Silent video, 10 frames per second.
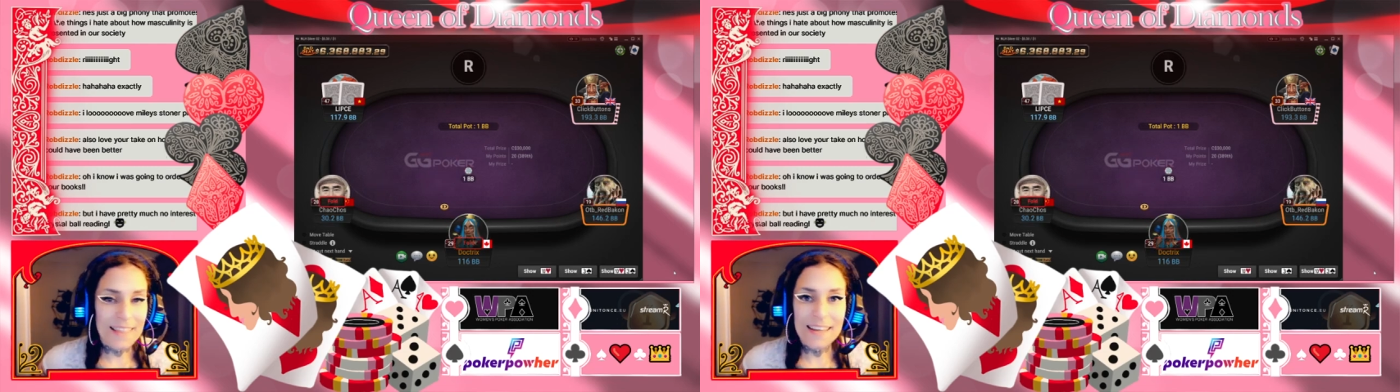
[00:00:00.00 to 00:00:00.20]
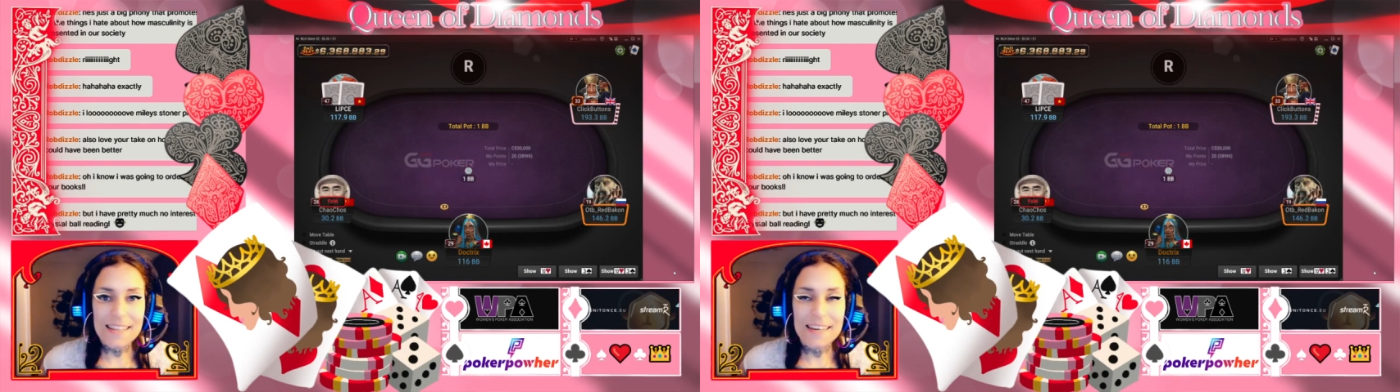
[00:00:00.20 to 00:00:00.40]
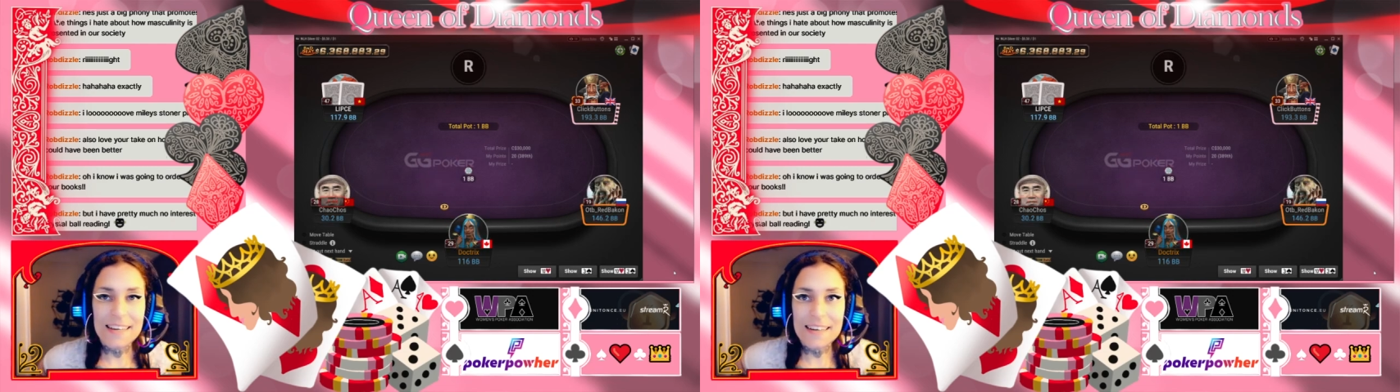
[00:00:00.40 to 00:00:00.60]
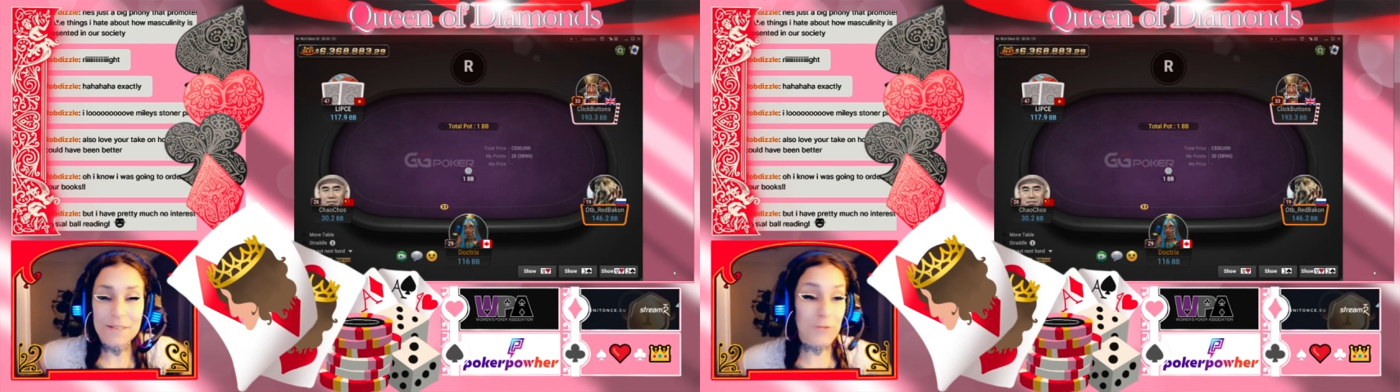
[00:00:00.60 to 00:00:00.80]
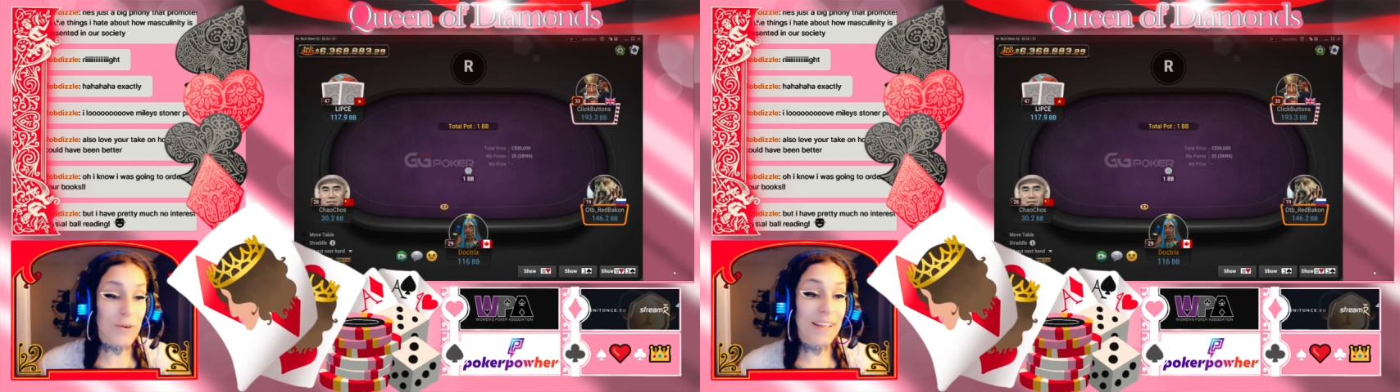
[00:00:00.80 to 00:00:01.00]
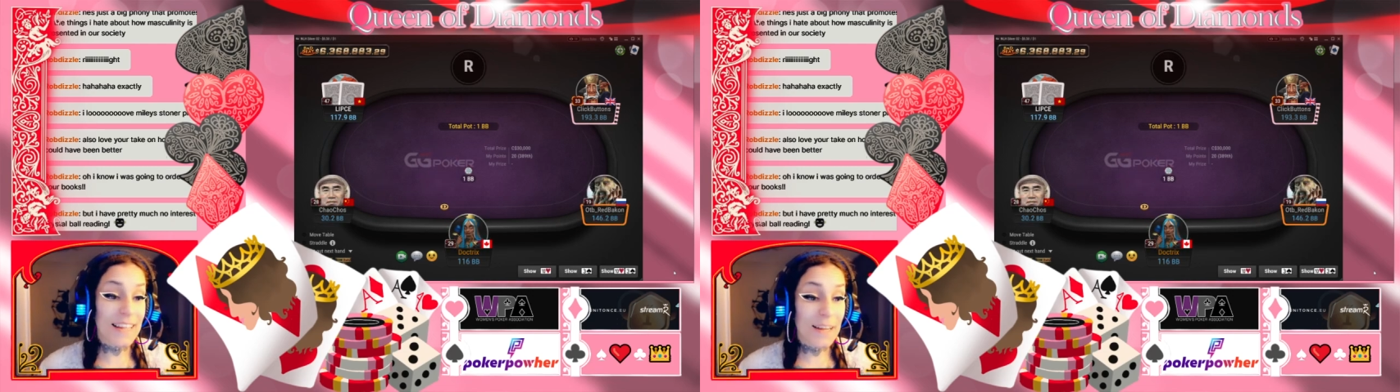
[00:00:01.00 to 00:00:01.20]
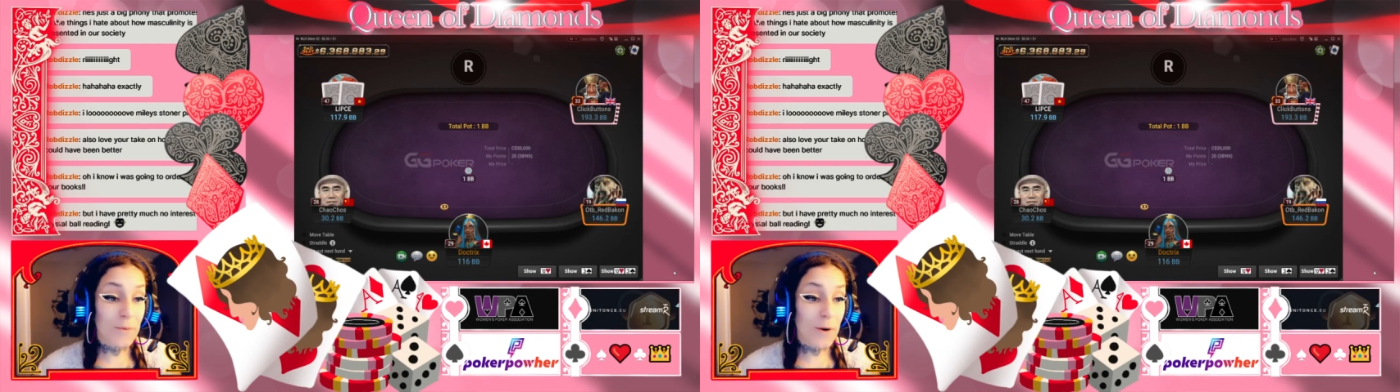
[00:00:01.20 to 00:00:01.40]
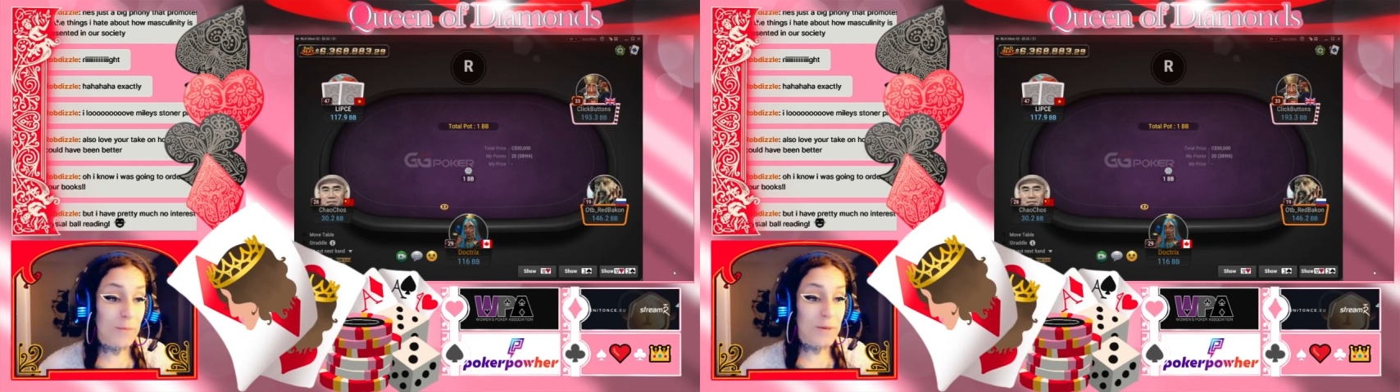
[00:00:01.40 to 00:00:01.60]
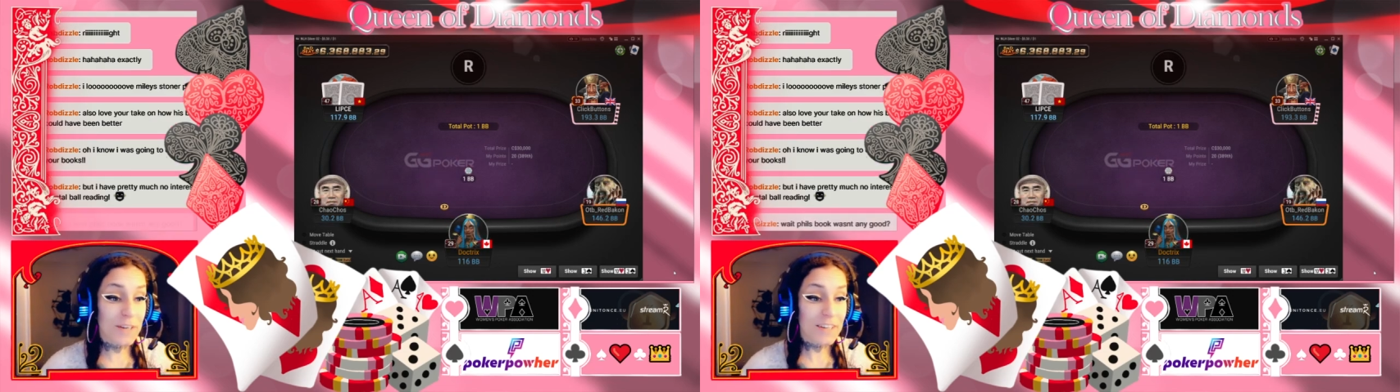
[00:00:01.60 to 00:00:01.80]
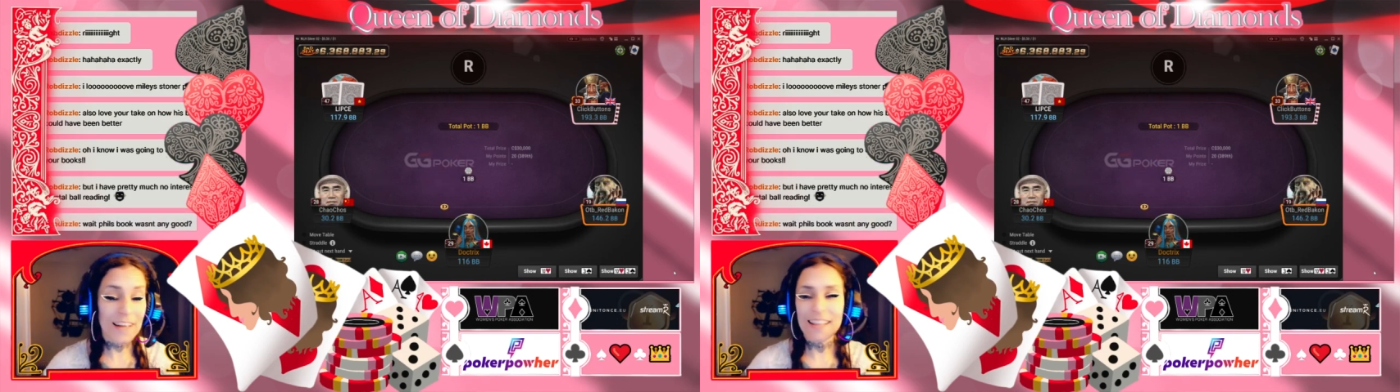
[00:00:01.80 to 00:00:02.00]
think that it was great that he wrote a
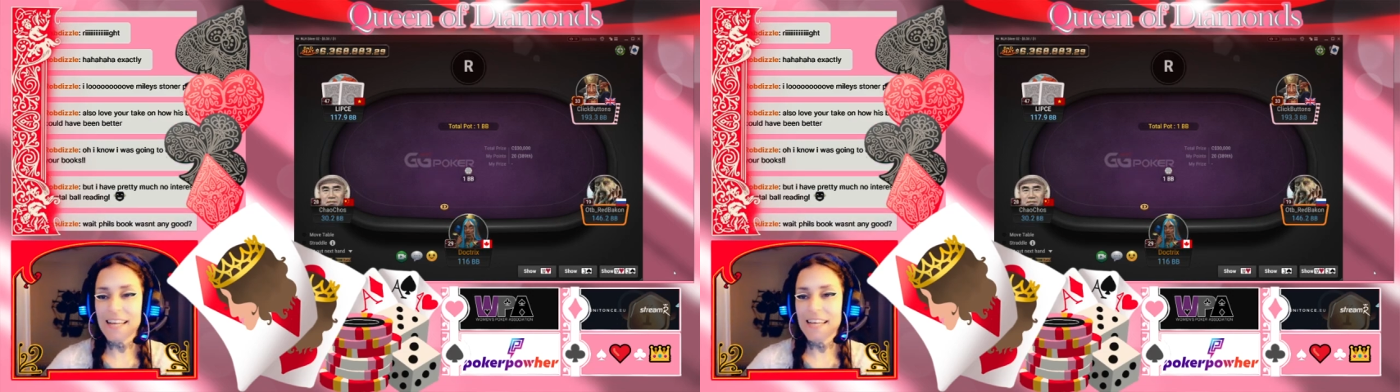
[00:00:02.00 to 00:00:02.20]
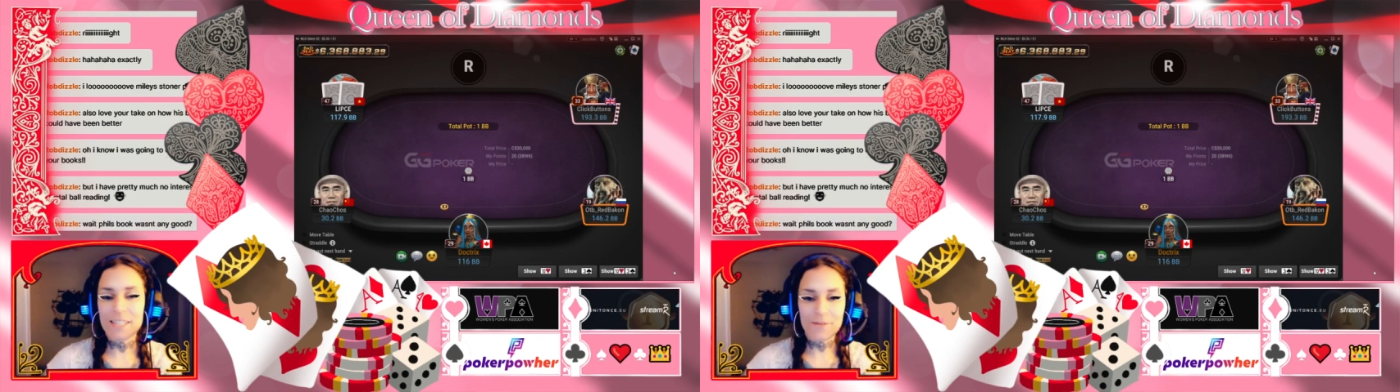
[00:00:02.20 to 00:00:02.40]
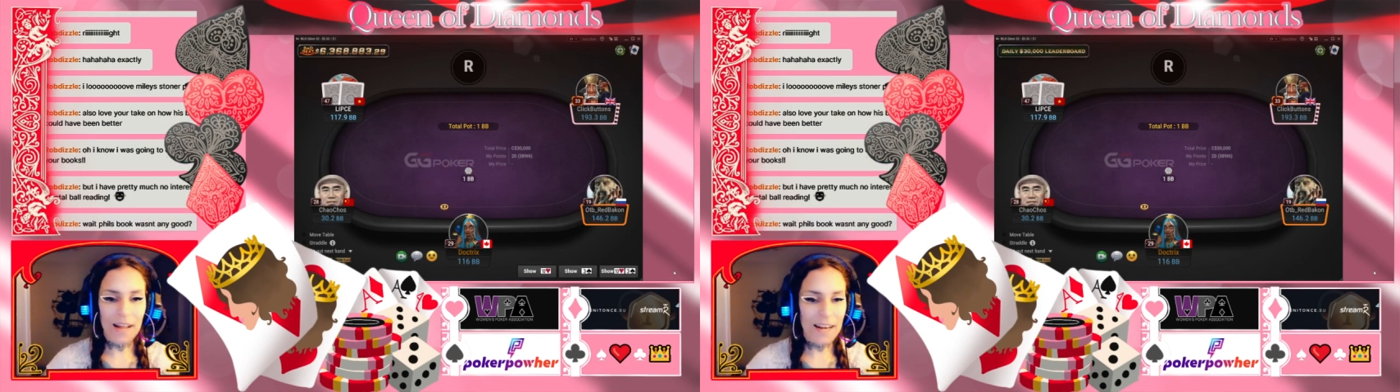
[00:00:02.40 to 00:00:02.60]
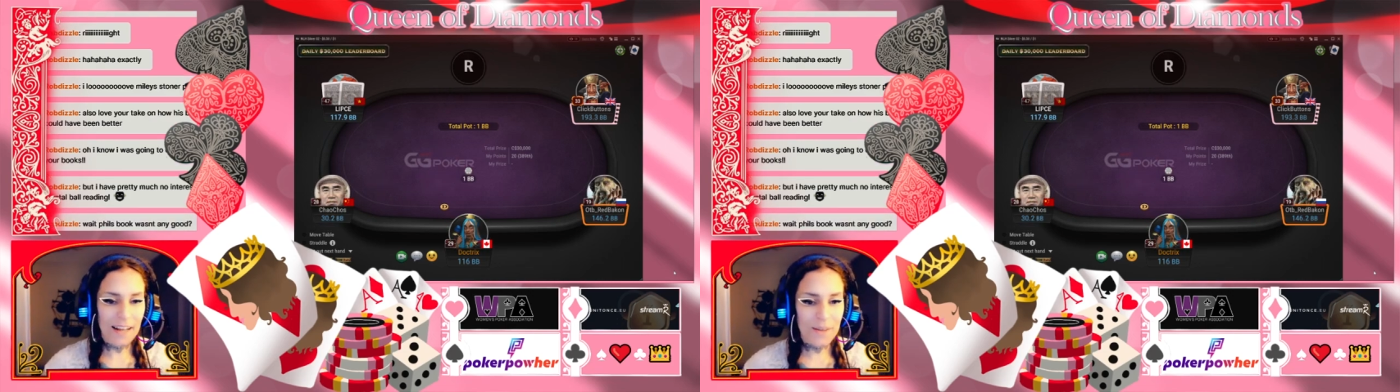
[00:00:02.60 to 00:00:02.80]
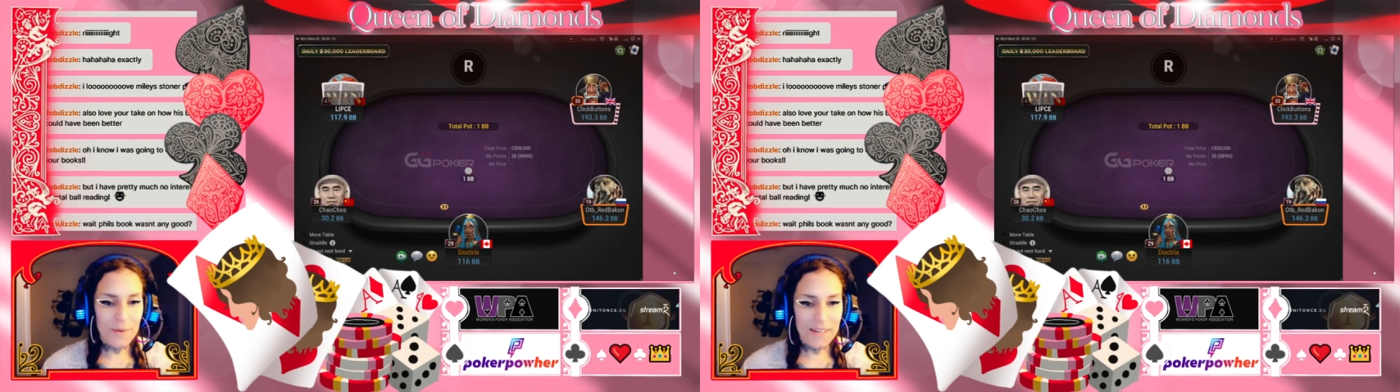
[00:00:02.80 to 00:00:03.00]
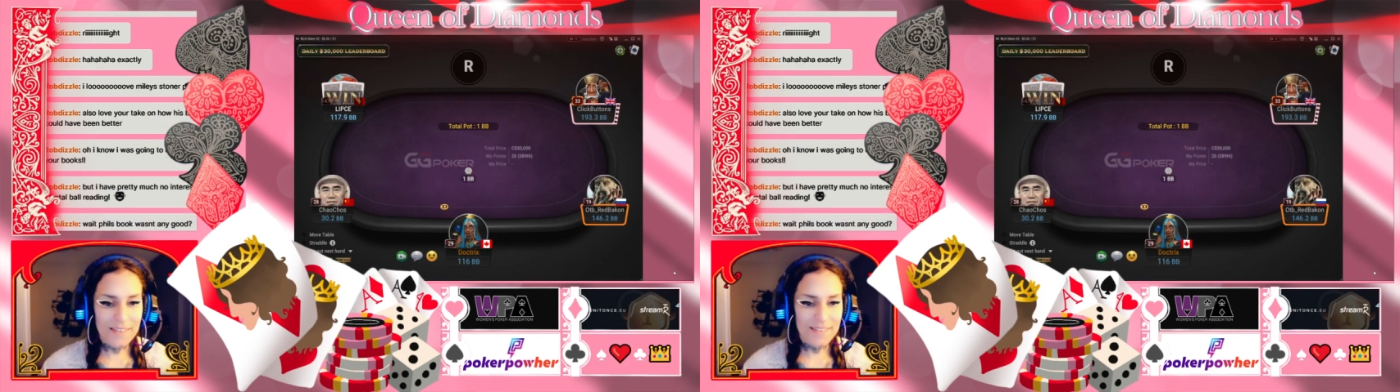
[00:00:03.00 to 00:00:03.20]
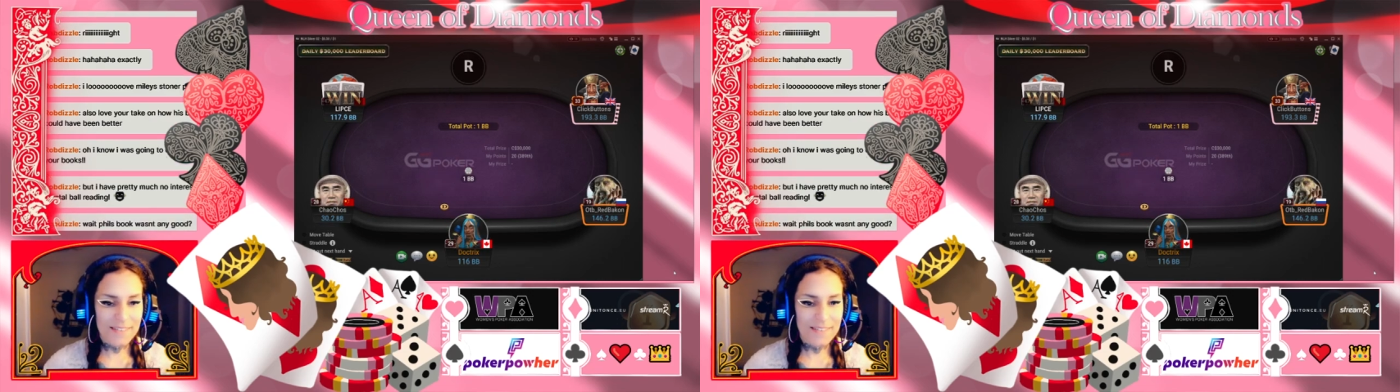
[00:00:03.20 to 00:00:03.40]
book. I think he should write another one.